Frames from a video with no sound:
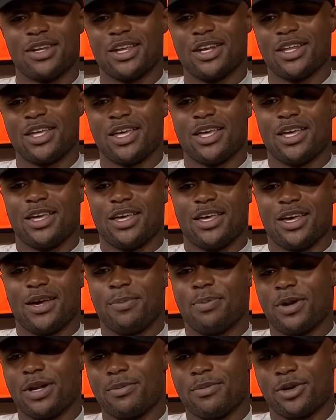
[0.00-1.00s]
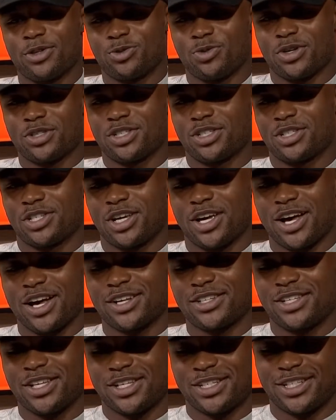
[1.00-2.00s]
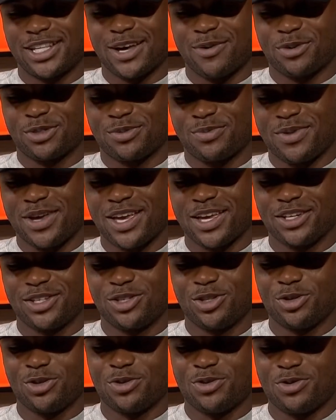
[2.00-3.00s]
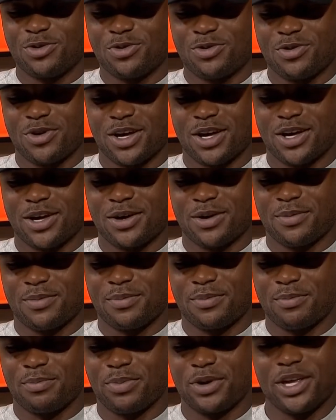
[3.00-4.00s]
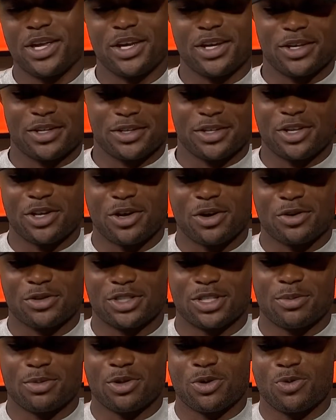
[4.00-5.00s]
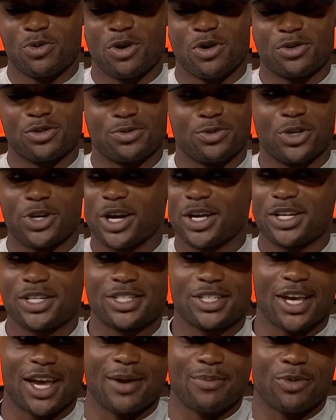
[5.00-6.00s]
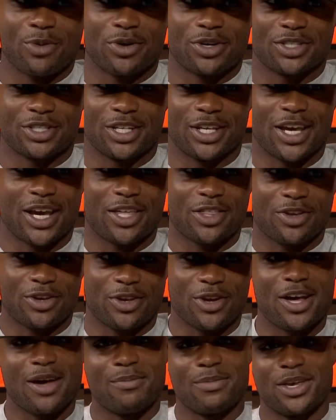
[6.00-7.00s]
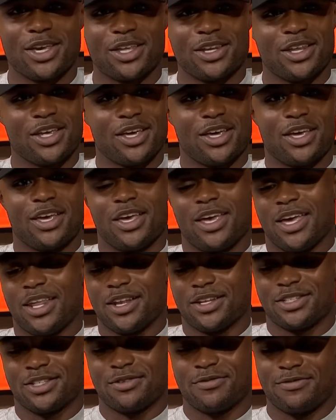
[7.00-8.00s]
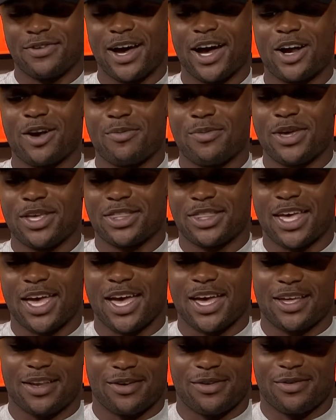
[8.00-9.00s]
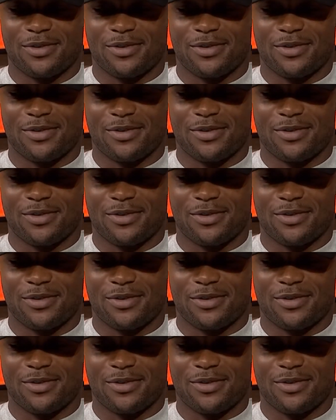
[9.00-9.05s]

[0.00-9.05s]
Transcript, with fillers: And it pretty much was this contest that was made to um, bring, you know, some of the world's greatest skateboarders together, you know I mean, in this environment that